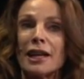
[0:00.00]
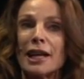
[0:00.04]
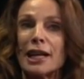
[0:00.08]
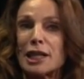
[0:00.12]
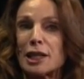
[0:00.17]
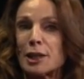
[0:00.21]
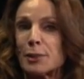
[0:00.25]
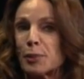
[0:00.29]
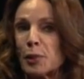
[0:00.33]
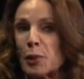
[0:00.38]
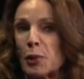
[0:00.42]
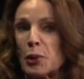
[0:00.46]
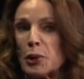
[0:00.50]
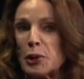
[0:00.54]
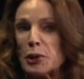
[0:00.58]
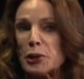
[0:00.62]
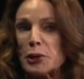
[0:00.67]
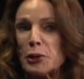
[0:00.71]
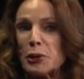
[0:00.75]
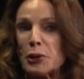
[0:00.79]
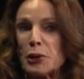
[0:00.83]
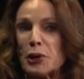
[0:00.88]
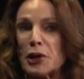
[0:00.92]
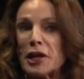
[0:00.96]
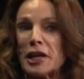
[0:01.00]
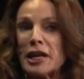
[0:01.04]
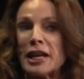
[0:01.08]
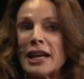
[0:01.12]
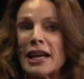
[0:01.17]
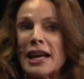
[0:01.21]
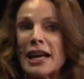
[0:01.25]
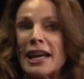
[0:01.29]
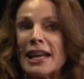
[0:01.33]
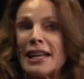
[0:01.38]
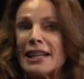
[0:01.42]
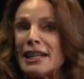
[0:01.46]
exploratory,
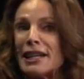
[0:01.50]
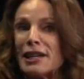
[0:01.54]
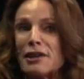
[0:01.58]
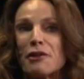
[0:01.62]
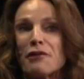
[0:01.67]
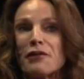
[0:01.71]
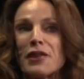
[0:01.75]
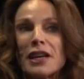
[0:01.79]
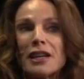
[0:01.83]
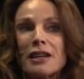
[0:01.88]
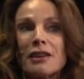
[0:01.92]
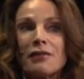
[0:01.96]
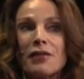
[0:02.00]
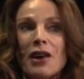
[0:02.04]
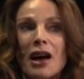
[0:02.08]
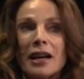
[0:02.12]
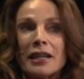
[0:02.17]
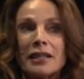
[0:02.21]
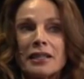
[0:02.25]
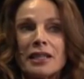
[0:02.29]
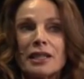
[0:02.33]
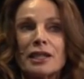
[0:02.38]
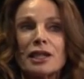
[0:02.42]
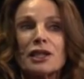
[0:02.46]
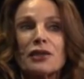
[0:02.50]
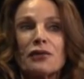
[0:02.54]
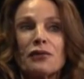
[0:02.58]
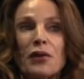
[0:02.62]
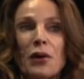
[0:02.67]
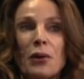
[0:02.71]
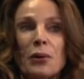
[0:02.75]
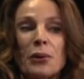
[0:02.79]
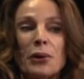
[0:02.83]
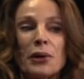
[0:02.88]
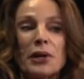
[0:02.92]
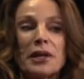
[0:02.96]
and innovative ideas
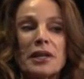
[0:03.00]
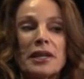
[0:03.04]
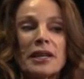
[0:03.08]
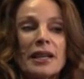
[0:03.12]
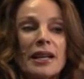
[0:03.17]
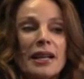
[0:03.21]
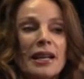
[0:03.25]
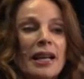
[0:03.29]
forward,